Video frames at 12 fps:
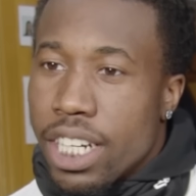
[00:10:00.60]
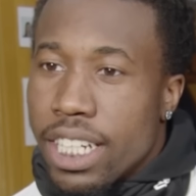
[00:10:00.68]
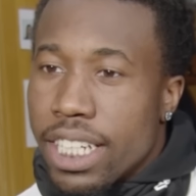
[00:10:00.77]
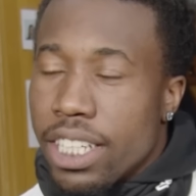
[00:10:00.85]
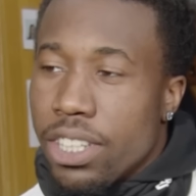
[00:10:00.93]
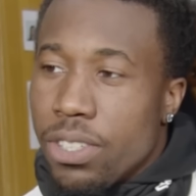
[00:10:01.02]
trying to
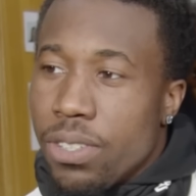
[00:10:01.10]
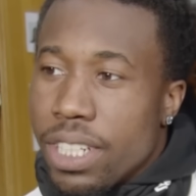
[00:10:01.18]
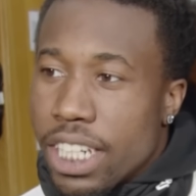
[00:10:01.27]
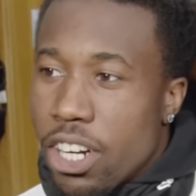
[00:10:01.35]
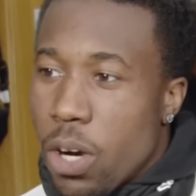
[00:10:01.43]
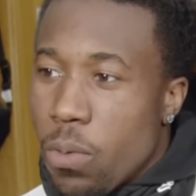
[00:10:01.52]
get through
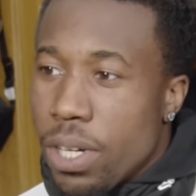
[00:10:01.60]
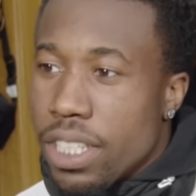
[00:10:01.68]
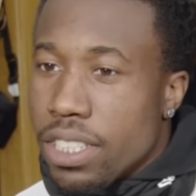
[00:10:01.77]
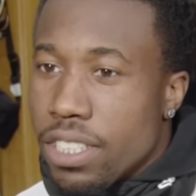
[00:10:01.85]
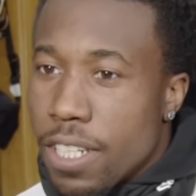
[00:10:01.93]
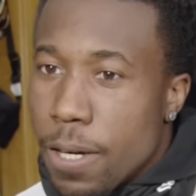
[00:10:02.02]
and get our
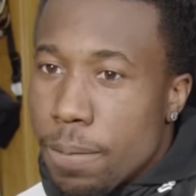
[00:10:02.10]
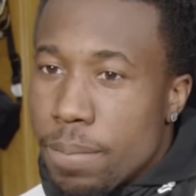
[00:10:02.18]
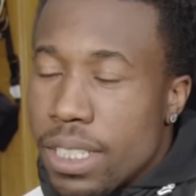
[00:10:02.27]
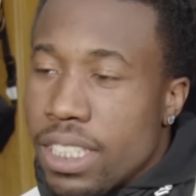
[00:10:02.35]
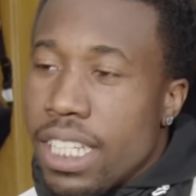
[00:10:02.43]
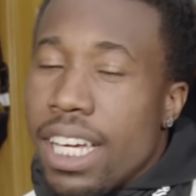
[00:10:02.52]
wins. You know,
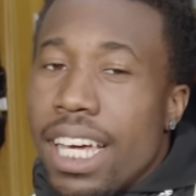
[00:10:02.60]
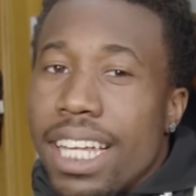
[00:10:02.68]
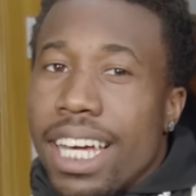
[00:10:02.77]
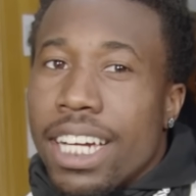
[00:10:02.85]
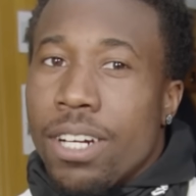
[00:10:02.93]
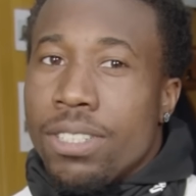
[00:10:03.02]
it's
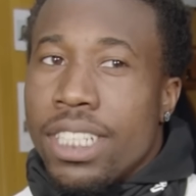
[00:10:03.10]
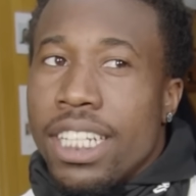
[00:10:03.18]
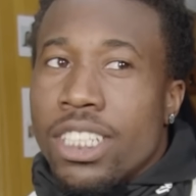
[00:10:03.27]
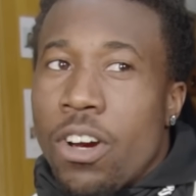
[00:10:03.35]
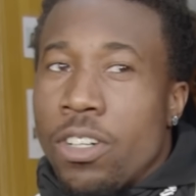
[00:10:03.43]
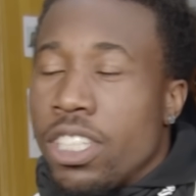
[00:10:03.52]
like Coach
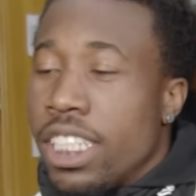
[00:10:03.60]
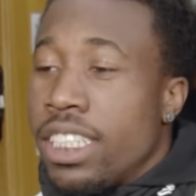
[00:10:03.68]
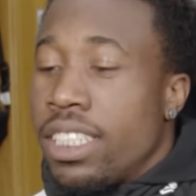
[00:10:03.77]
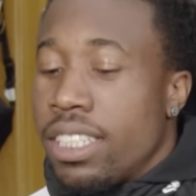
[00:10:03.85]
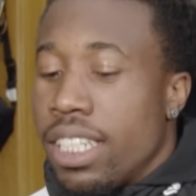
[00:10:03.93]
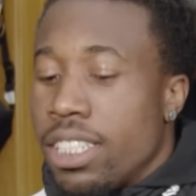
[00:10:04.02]
says,
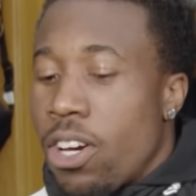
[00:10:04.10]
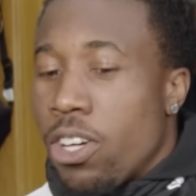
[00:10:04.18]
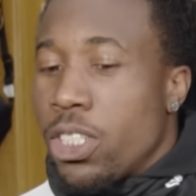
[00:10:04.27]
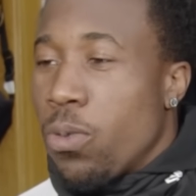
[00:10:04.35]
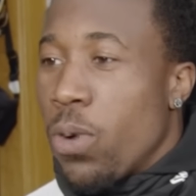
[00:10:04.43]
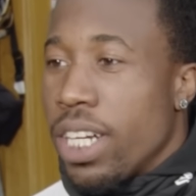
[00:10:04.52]
it's
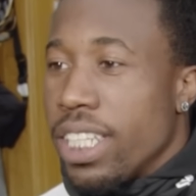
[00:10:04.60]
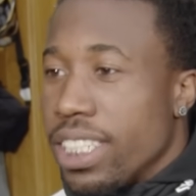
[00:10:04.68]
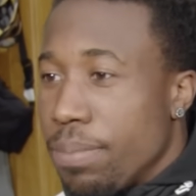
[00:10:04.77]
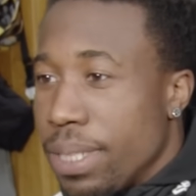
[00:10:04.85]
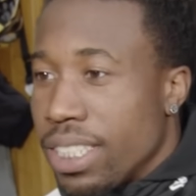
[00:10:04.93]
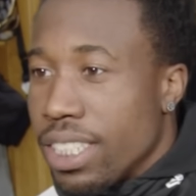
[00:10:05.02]
hard to win in
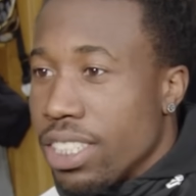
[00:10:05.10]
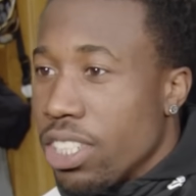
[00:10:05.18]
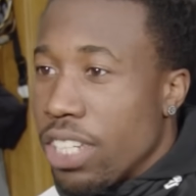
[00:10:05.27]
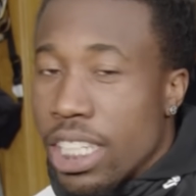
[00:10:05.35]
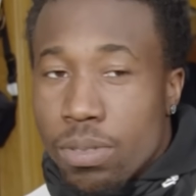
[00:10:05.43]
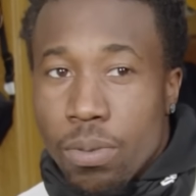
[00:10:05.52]
this business.
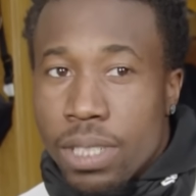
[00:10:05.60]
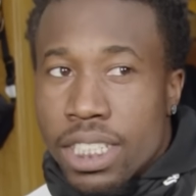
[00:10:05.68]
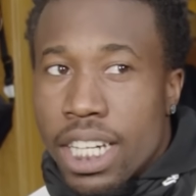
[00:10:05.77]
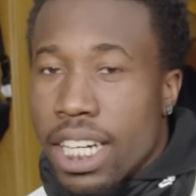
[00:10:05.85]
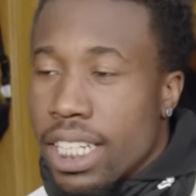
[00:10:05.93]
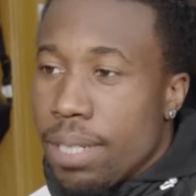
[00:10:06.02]
So that's what we
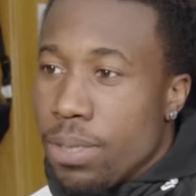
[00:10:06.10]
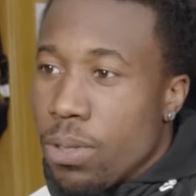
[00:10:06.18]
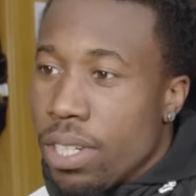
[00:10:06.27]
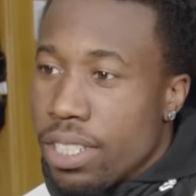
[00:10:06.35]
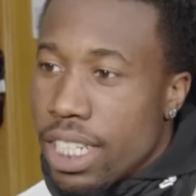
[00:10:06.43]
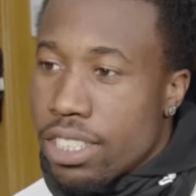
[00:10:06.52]
just got to keep
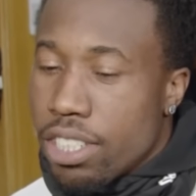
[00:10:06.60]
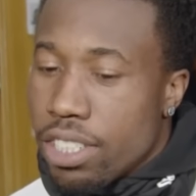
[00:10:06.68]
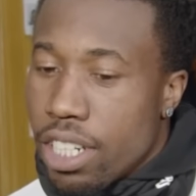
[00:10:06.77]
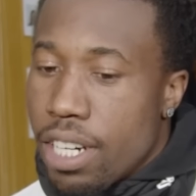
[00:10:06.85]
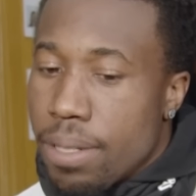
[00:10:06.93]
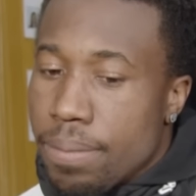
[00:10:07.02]
doing. That's our
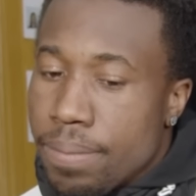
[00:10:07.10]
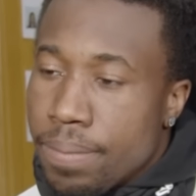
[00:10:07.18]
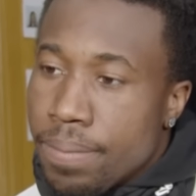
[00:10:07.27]
job.